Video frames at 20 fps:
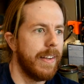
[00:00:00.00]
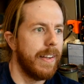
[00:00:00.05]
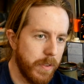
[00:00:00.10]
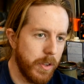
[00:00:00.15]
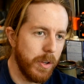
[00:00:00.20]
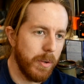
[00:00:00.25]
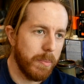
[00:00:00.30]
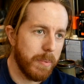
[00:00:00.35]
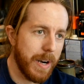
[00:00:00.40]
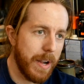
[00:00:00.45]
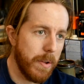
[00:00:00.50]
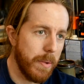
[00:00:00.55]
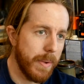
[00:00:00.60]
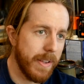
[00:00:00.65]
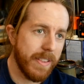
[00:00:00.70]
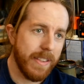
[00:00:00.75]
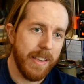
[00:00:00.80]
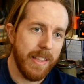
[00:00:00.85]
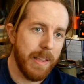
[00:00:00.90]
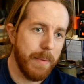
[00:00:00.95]
You'll probably
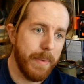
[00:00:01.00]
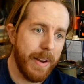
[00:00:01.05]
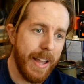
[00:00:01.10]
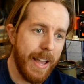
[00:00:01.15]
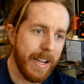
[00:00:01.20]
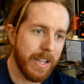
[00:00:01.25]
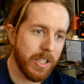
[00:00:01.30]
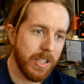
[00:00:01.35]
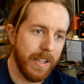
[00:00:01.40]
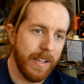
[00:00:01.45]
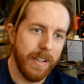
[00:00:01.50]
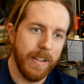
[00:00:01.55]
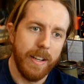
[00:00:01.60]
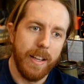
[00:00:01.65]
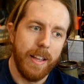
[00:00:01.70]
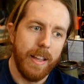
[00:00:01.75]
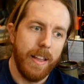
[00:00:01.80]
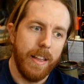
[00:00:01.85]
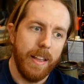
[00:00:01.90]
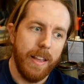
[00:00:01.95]
see them in action
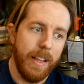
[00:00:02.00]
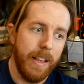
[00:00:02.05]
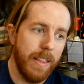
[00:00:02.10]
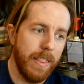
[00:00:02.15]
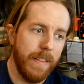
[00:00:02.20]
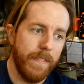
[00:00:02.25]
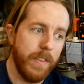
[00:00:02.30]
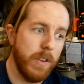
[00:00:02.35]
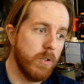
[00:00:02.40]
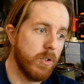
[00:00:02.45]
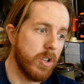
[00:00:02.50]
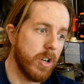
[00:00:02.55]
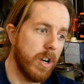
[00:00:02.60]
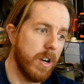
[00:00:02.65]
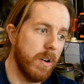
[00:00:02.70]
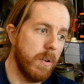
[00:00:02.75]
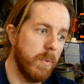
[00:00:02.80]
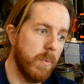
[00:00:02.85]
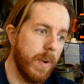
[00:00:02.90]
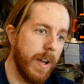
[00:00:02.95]
in the
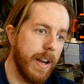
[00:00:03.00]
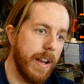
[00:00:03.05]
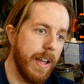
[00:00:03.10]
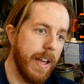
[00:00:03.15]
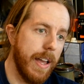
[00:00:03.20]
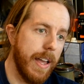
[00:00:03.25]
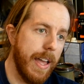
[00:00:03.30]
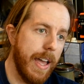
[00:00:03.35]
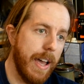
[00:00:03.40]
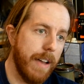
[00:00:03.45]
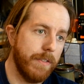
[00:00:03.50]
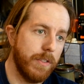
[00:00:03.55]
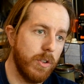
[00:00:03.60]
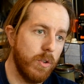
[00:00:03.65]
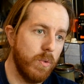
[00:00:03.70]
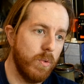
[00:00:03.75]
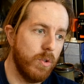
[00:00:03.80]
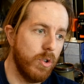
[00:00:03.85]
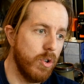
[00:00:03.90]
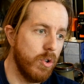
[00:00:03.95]
future when I have
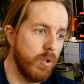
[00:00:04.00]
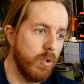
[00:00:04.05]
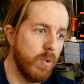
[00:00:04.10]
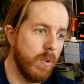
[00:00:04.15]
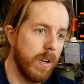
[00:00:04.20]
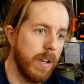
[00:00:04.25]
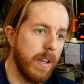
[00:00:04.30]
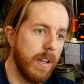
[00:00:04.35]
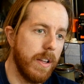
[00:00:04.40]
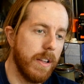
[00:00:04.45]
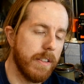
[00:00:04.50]
to do